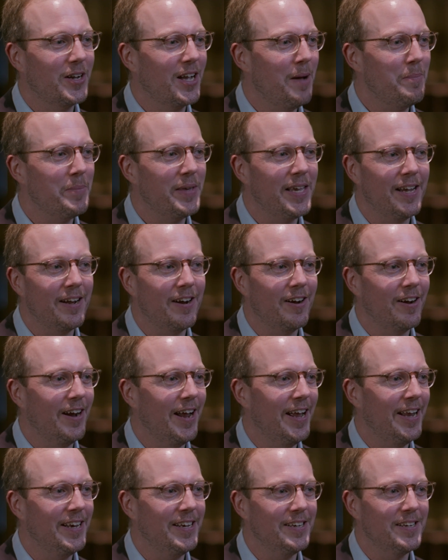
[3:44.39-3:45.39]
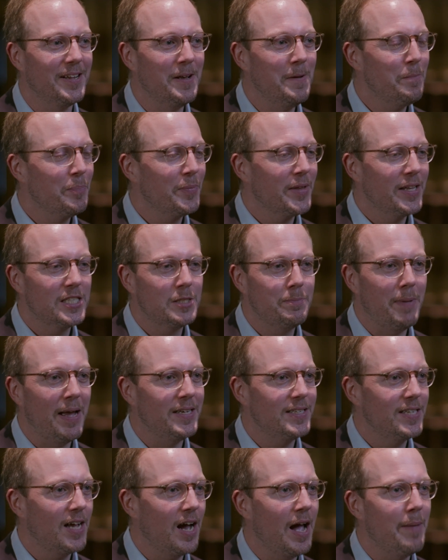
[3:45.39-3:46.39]
come here and
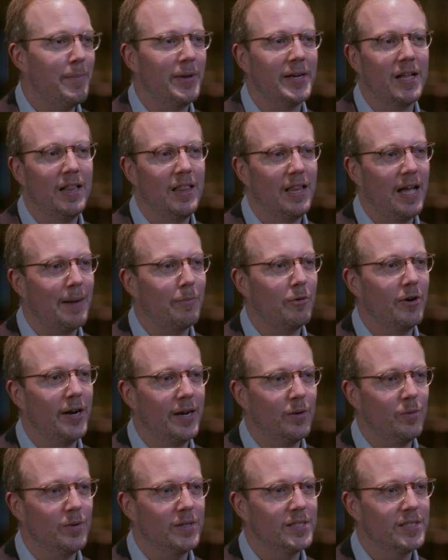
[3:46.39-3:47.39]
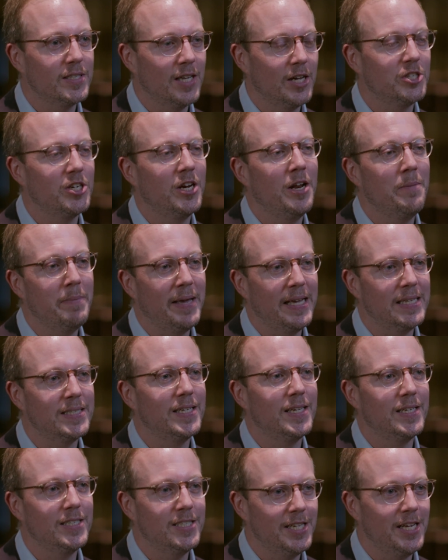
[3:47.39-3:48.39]
spend time and collaborate with such an
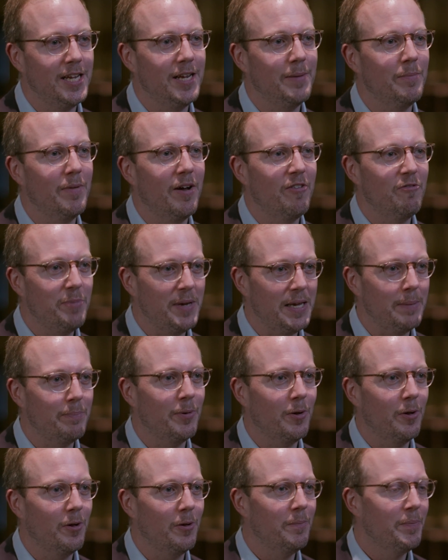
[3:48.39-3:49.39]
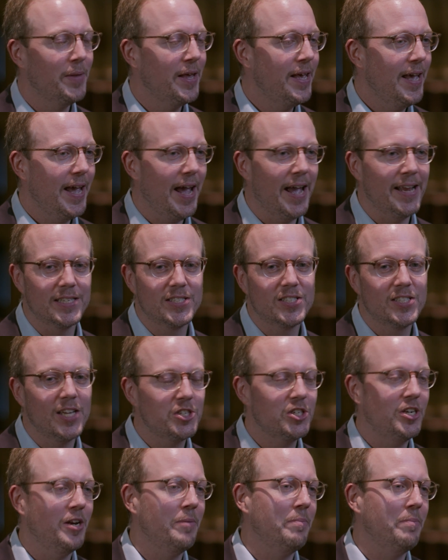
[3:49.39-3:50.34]
amazing team of people and such an